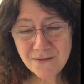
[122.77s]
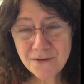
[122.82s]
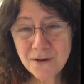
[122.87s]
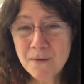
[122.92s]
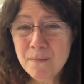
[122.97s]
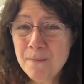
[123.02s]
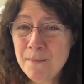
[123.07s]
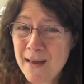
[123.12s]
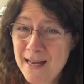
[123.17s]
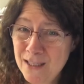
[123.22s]

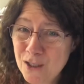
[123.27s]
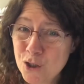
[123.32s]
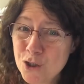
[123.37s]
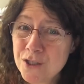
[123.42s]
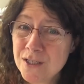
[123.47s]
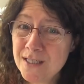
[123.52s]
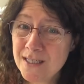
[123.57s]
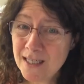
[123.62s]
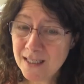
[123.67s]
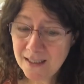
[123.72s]
mallard
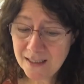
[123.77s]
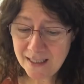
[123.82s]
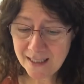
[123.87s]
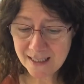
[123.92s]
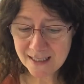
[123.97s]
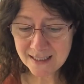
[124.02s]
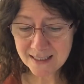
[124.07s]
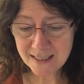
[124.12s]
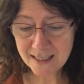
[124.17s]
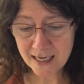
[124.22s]

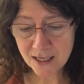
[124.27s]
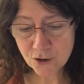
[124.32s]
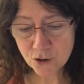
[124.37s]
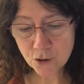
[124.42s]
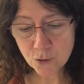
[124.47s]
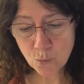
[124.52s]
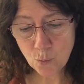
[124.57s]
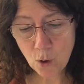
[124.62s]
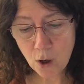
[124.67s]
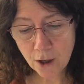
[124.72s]
ducklings take to the
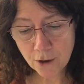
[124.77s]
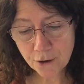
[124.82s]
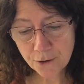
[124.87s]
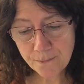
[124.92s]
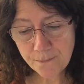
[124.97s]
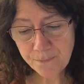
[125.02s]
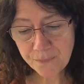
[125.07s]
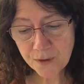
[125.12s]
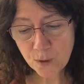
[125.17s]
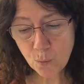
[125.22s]
water,
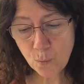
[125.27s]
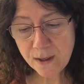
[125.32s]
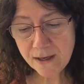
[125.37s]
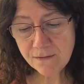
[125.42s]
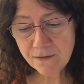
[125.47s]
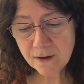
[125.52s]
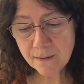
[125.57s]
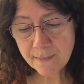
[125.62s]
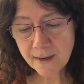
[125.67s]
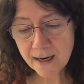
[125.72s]

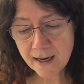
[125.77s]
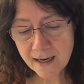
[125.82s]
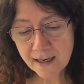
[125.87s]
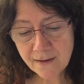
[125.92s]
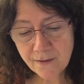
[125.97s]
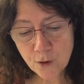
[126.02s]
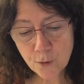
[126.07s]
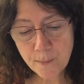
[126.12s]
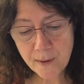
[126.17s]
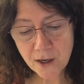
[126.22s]
weaving behind
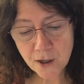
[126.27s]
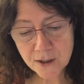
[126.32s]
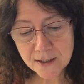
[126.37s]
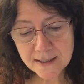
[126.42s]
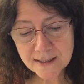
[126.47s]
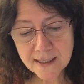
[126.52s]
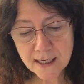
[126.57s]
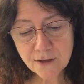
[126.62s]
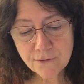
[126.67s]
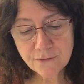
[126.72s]
their parents
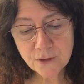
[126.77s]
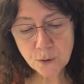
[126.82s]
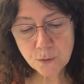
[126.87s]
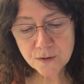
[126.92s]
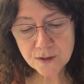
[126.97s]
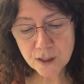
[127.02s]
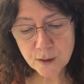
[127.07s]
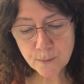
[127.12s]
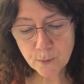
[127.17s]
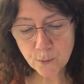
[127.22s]
like floats
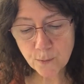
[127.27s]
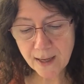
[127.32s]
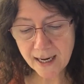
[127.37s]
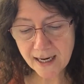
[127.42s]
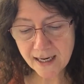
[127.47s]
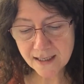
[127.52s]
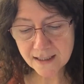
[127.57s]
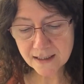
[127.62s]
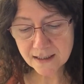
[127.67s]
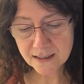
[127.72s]
in a
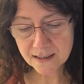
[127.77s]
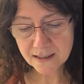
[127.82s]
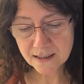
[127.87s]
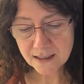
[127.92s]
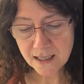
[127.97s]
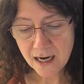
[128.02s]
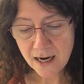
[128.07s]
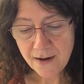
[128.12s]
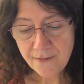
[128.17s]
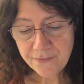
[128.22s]
parade.
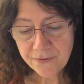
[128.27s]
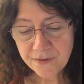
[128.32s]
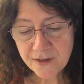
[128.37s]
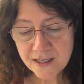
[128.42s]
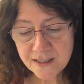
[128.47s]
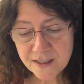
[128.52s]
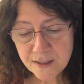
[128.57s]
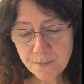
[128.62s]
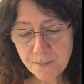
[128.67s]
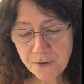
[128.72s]
They
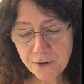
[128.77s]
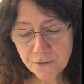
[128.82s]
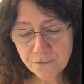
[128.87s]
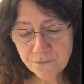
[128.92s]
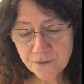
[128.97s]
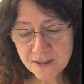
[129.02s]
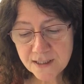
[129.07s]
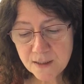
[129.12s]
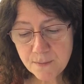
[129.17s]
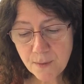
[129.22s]
tip their
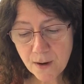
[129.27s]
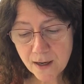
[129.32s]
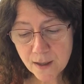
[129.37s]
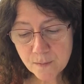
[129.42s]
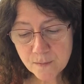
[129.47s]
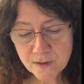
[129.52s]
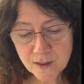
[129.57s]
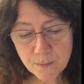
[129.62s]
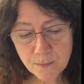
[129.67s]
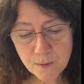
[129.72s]
fuzzy
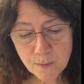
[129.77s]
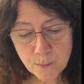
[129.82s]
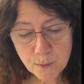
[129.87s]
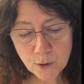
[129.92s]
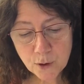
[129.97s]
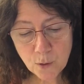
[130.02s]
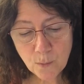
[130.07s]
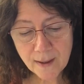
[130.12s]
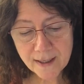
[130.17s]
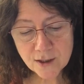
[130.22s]
bottoms up and pull
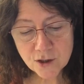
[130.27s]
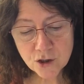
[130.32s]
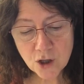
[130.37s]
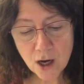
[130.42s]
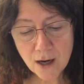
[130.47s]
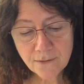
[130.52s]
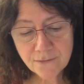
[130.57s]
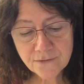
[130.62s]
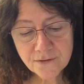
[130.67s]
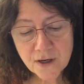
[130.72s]
away
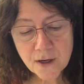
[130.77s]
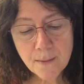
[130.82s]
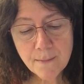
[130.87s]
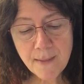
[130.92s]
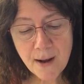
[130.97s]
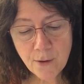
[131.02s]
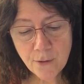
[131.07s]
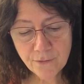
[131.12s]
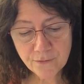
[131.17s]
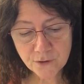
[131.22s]
soft
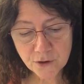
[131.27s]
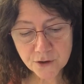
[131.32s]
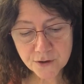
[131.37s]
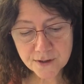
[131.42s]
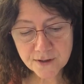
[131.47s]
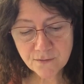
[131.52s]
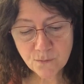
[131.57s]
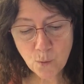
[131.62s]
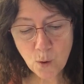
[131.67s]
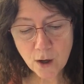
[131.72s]
mouthfuls
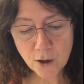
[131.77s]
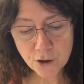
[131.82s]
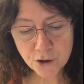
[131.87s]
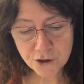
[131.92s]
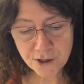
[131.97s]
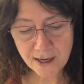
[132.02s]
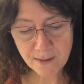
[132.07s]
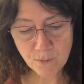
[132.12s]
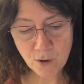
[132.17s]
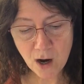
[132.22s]
of water
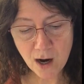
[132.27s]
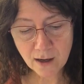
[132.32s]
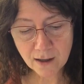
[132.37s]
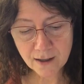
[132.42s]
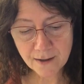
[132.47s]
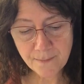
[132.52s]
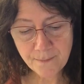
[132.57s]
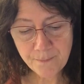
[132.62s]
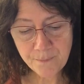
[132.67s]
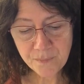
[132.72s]
shamrock.
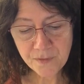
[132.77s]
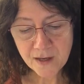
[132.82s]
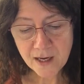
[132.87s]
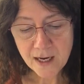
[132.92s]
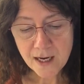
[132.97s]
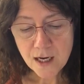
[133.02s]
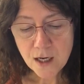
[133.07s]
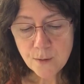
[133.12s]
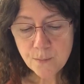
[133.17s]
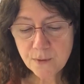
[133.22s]

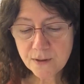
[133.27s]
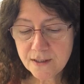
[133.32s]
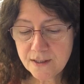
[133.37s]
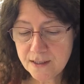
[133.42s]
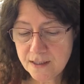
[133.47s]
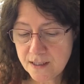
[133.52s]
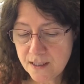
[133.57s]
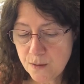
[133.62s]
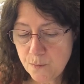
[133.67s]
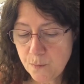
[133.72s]
But
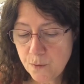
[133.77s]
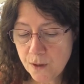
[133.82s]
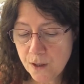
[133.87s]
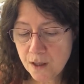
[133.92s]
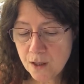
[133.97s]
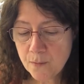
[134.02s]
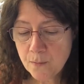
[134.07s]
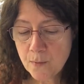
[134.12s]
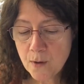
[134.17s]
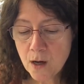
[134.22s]
deep in the
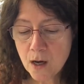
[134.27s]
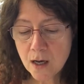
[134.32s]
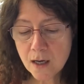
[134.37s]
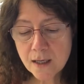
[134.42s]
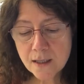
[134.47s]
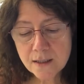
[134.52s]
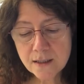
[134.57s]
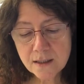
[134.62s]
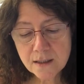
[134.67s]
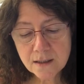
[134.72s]

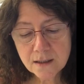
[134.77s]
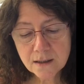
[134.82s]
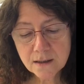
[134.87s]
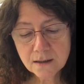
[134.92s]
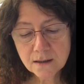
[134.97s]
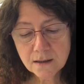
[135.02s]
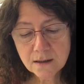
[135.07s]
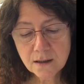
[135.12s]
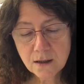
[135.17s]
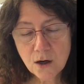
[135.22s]
mud,
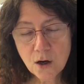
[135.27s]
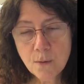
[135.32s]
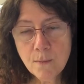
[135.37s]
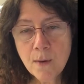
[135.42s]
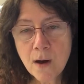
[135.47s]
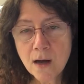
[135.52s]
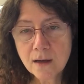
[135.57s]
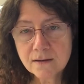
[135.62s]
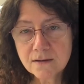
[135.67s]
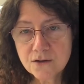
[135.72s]
a
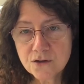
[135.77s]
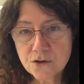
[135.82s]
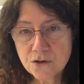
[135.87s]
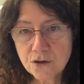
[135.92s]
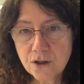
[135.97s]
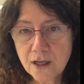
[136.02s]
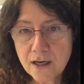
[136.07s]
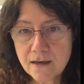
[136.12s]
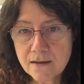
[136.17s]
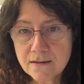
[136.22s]
monster
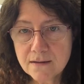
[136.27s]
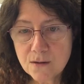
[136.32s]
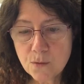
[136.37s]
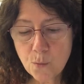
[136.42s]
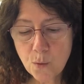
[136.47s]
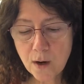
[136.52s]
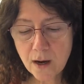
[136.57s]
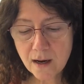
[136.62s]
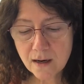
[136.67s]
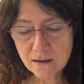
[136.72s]
lays in
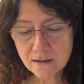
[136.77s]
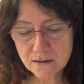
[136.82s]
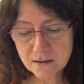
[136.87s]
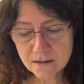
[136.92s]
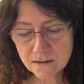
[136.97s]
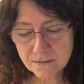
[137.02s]
wait.